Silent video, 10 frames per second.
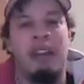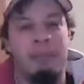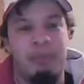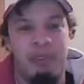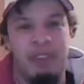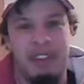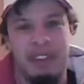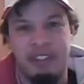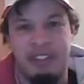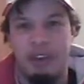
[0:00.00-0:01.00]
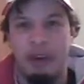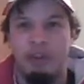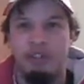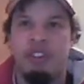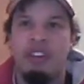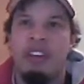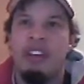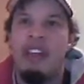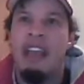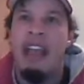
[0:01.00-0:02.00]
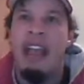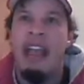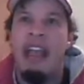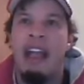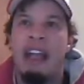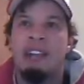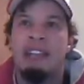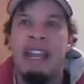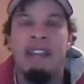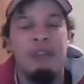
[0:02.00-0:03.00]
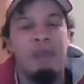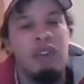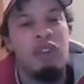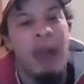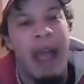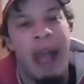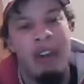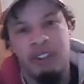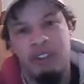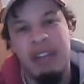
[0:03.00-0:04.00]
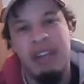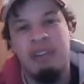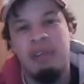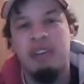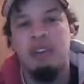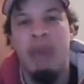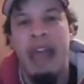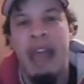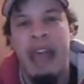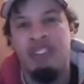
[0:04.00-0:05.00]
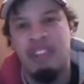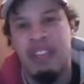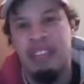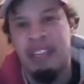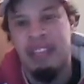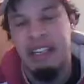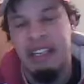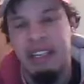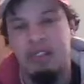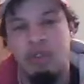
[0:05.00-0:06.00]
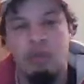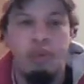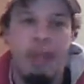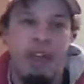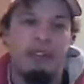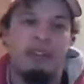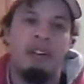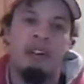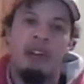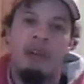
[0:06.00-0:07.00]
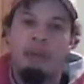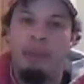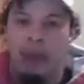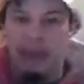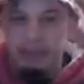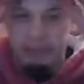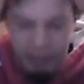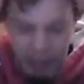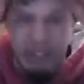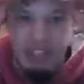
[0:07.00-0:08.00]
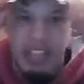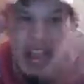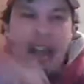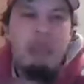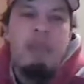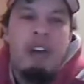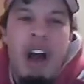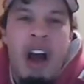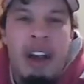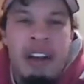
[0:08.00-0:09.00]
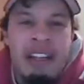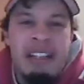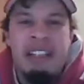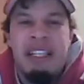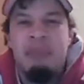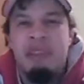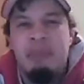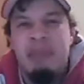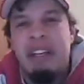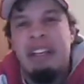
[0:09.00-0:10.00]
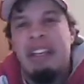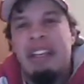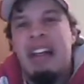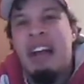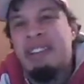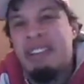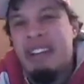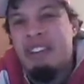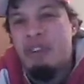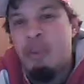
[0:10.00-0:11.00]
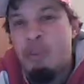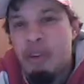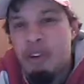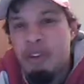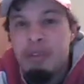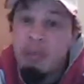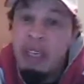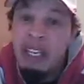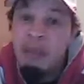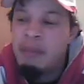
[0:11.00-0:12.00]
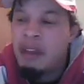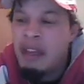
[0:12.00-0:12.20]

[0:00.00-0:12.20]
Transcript: the previous coach and gave them a new attitude, gave them a new edge that they needed to win. But as time went on, it seemed to me that the us against the world meme